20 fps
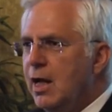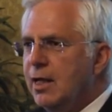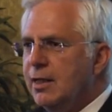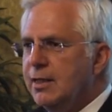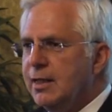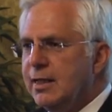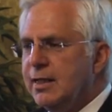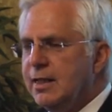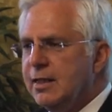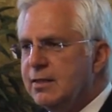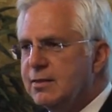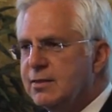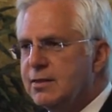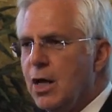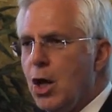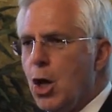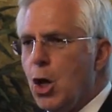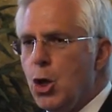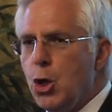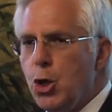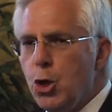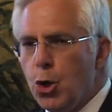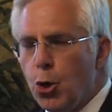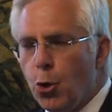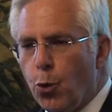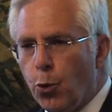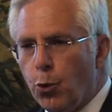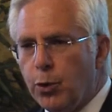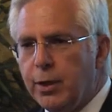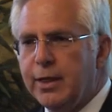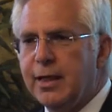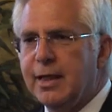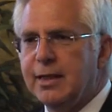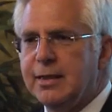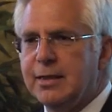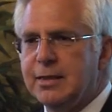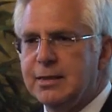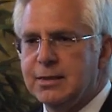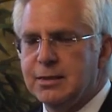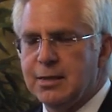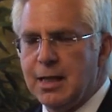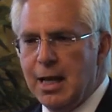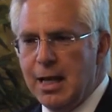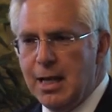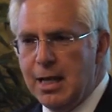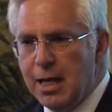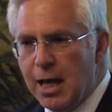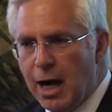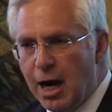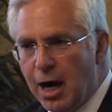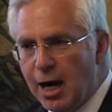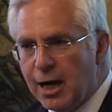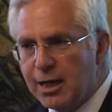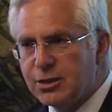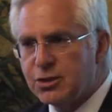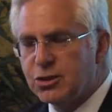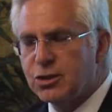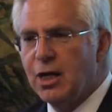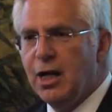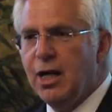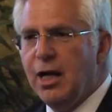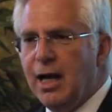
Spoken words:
that is known, that is large,